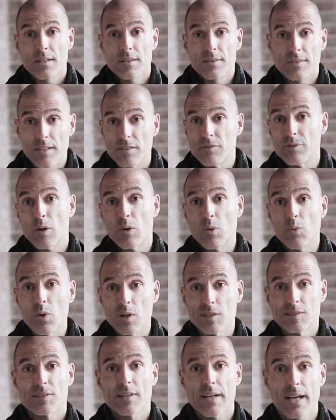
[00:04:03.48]
This will
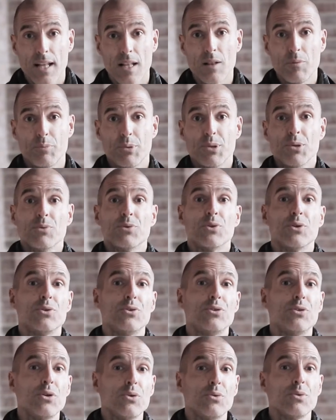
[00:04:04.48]
also help you to
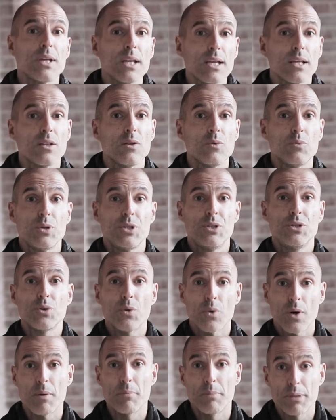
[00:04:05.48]
tune in with
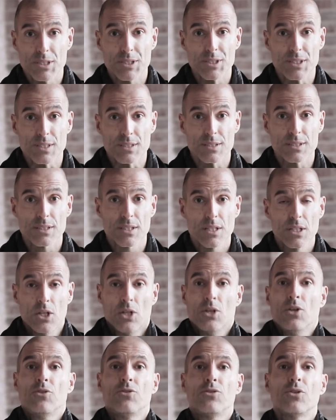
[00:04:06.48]
your ambitions,
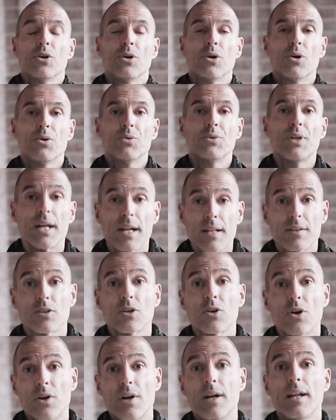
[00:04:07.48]
so that it
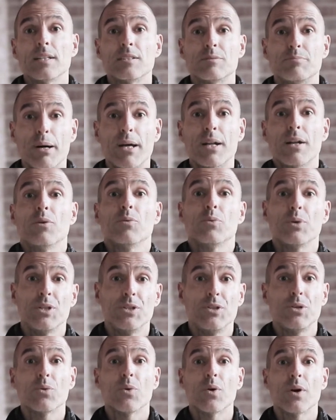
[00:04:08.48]
correlates better with
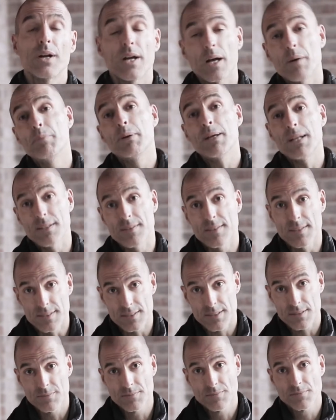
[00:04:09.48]
your abilities.